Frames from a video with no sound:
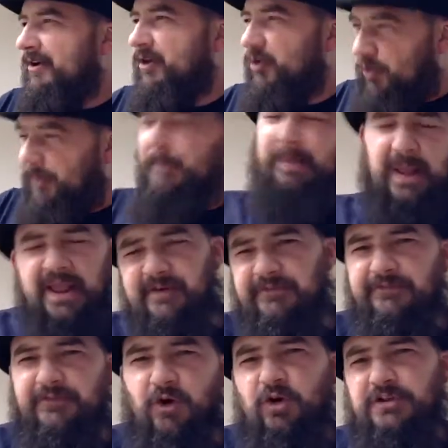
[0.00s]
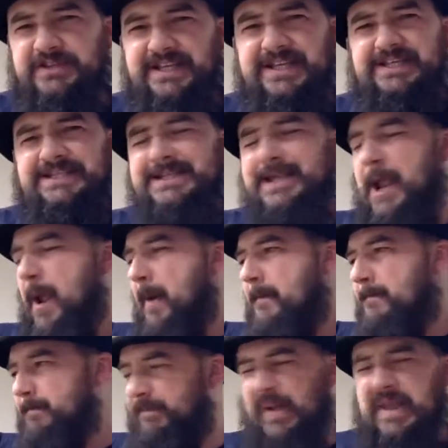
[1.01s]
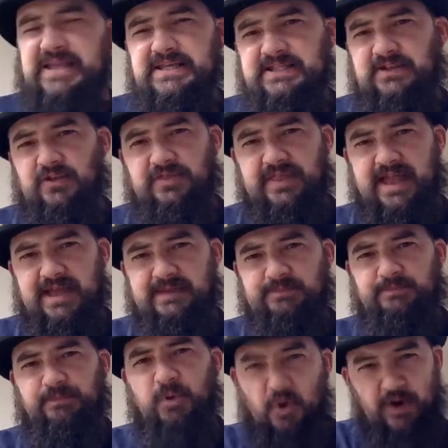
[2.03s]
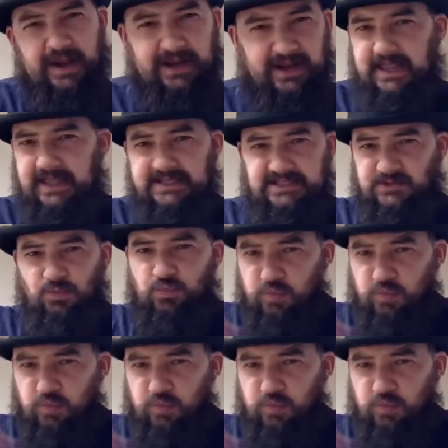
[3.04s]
grumpy at 40s based on that prick. He's the